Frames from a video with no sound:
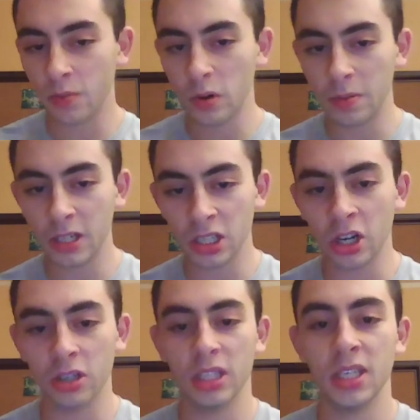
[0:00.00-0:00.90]
and would
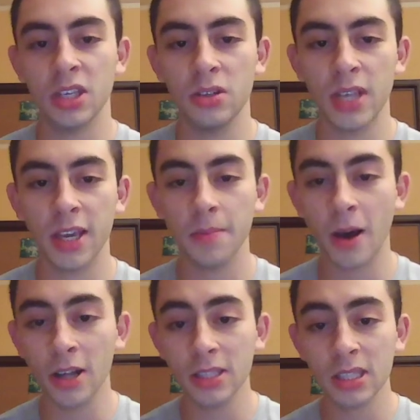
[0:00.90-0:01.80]
continue taking
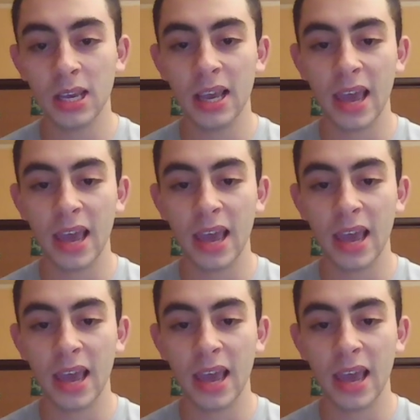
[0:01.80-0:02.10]
pawns.